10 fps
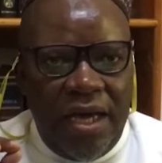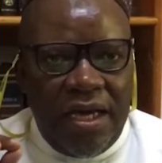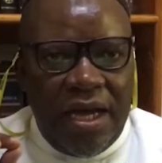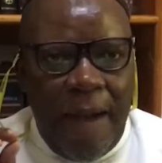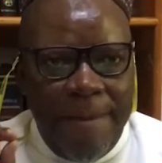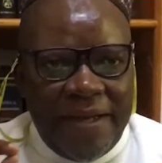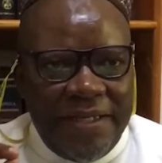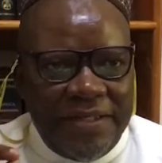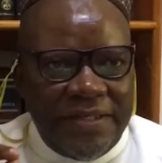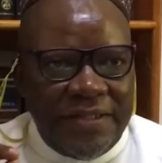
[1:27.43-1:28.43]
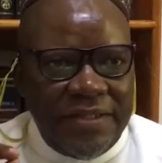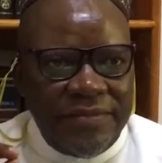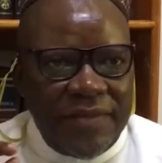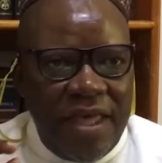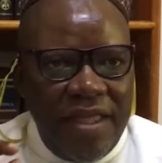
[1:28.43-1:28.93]
companies
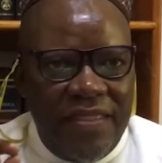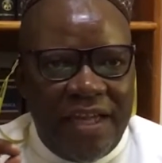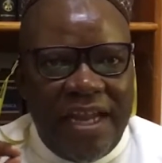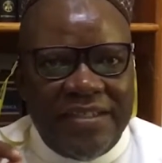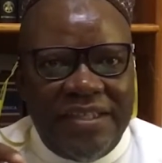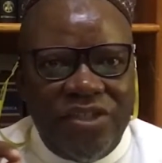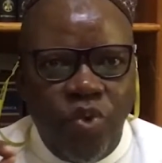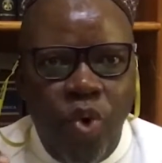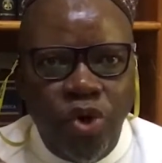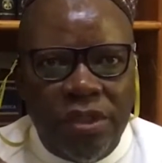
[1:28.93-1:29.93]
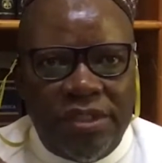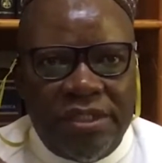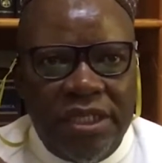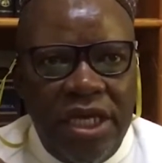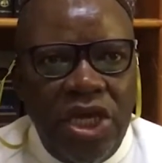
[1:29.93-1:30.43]
that are state-owned
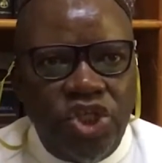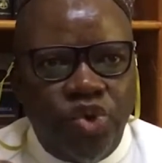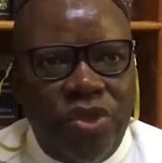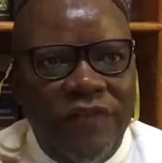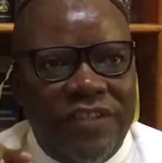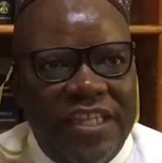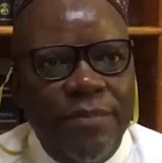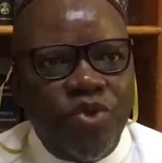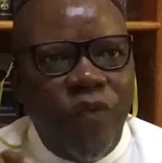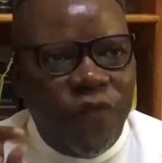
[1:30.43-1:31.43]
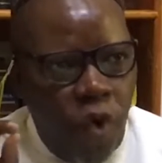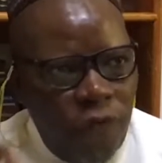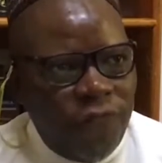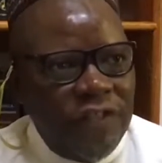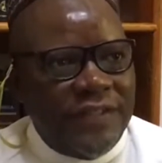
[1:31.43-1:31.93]
should have terms of
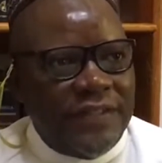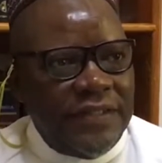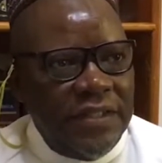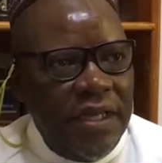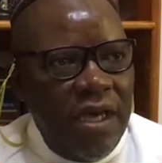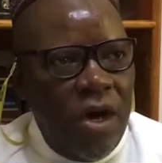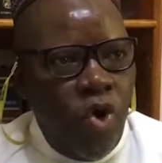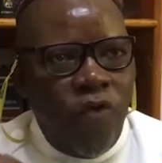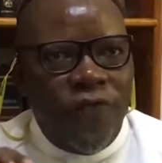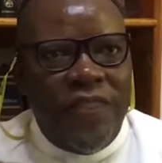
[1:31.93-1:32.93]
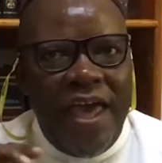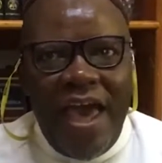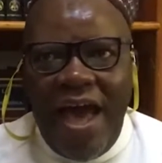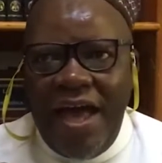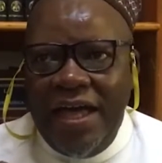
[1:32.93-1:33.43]
office of
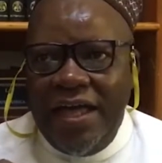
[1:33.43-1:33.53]
their